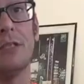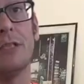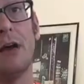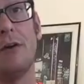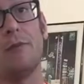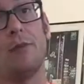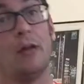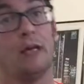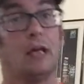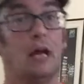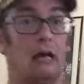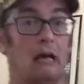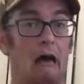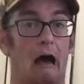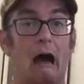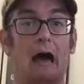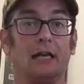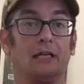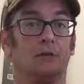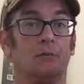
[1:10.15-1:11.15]
Stuff like
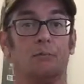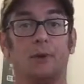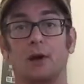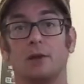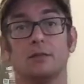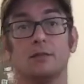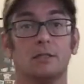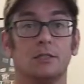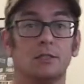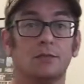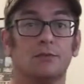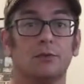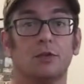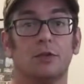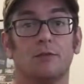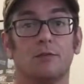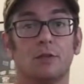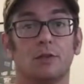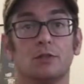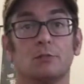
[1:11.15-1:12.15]
height comparisons for
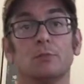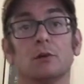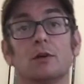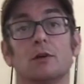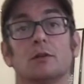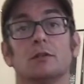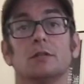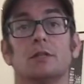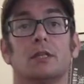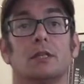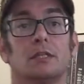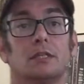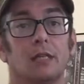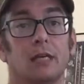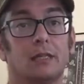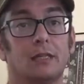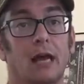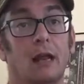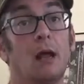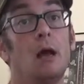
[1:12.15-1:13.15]
different superheroes and things
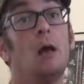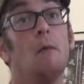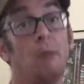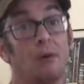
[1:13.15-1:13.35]
like that.